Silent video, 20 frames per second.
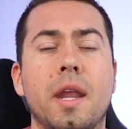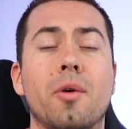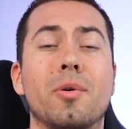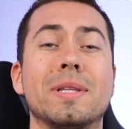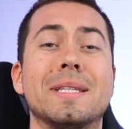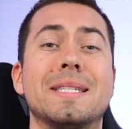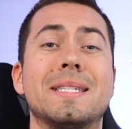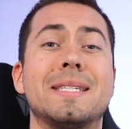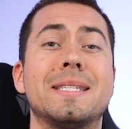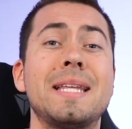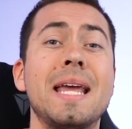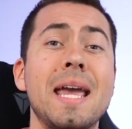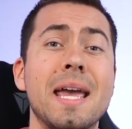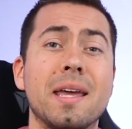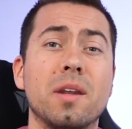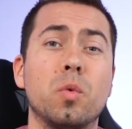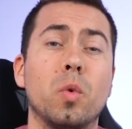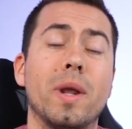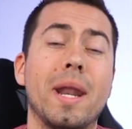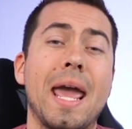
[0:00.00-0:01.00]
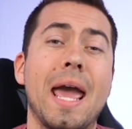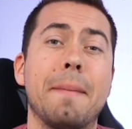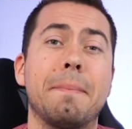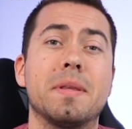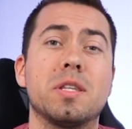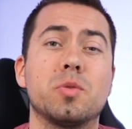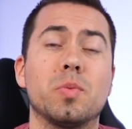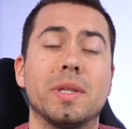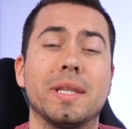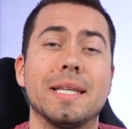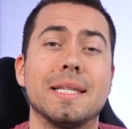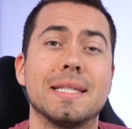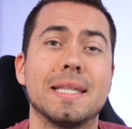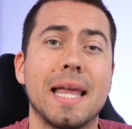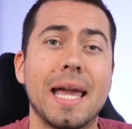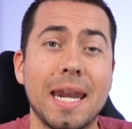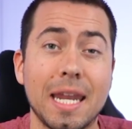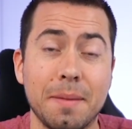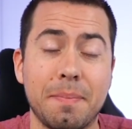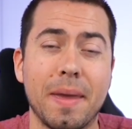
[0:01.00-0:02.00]
Now instead, what happens with these
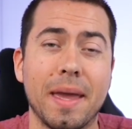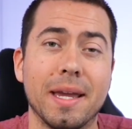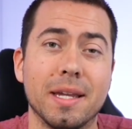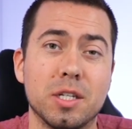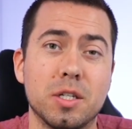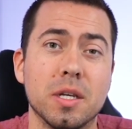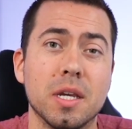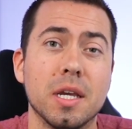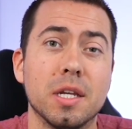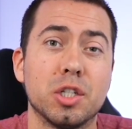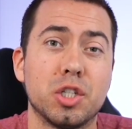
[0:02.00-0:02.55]
landing page